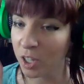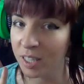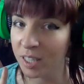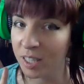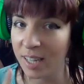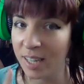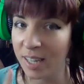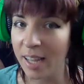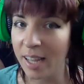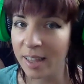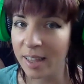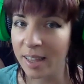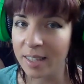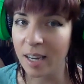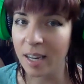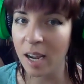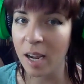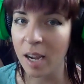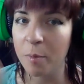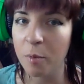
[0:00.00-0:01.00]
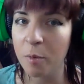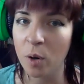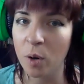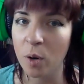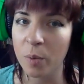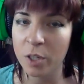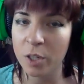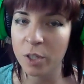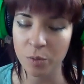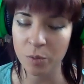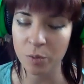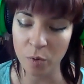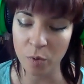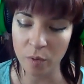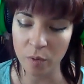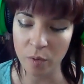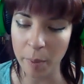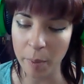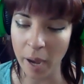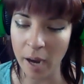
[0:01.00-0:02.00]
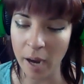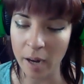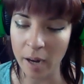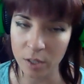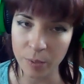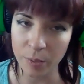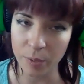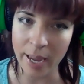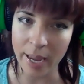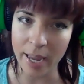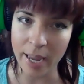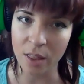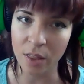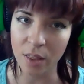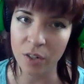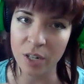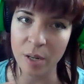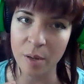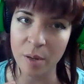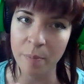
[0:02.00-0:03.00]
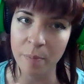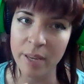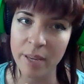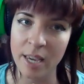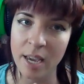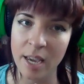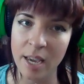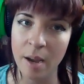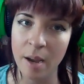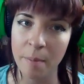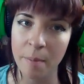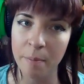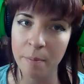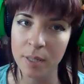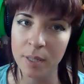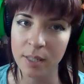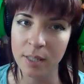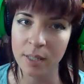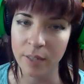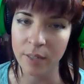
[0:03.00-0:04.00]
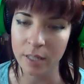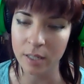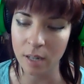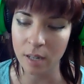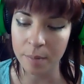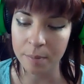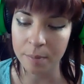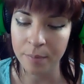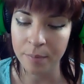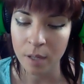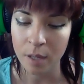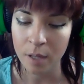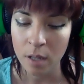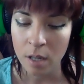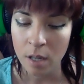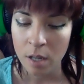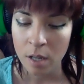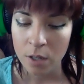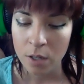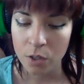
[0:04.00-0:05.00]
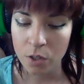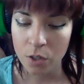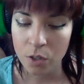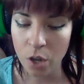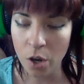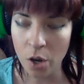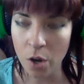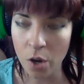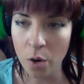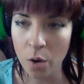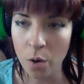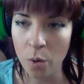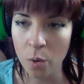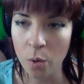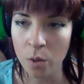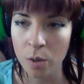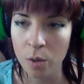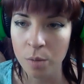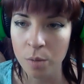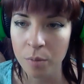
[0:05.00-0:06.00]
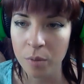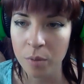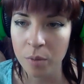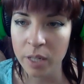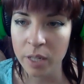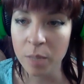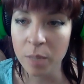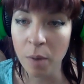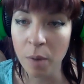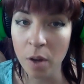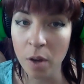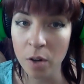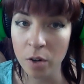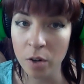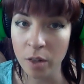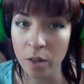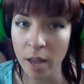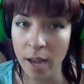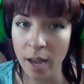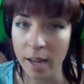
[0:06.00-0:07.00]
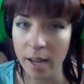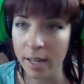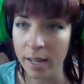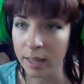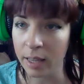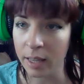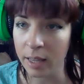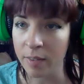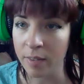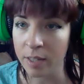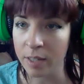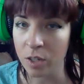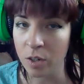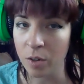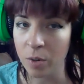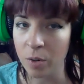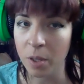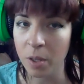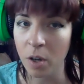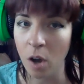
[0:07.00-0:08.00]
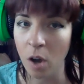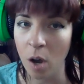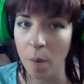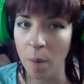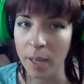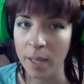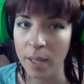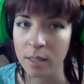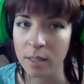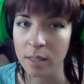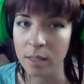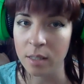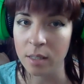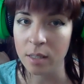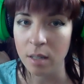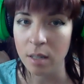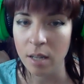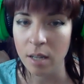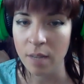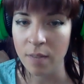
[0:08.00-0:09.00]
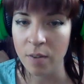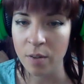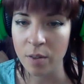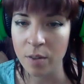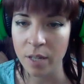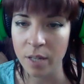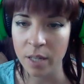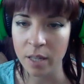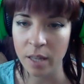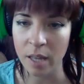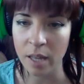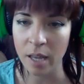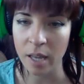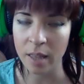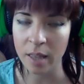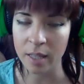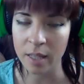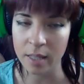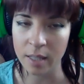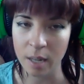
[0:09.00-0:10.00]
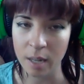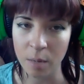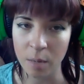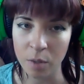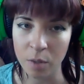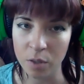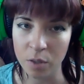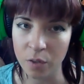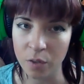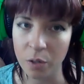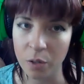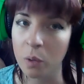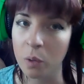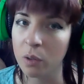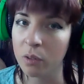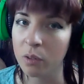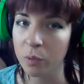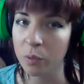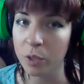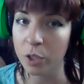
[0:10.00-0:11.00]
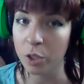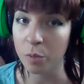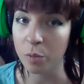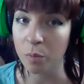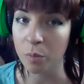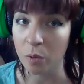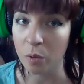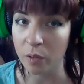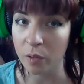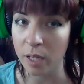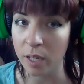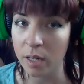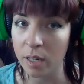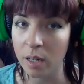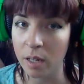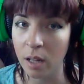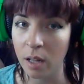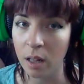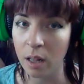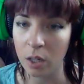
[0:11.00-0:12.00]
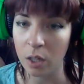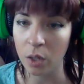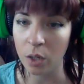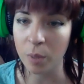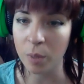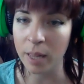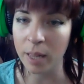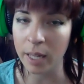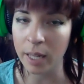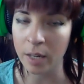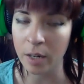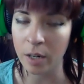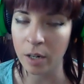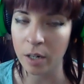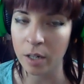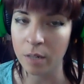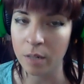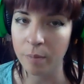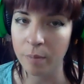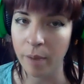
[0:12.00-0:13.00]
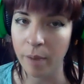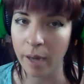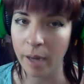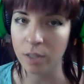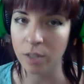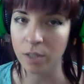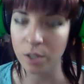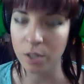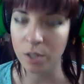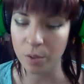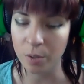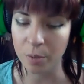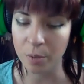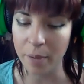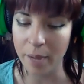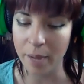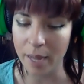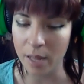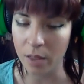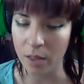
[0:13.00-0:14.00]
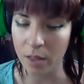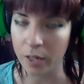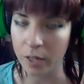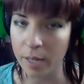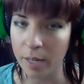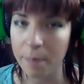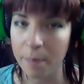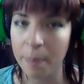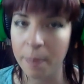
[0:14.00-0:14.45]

stay at this time or we should move it back to 8:30 p.m. Pacific time. So please ponder that and leave us a note in the comments if you think that this time works for you or if we should move it a little bit later back to 8:30.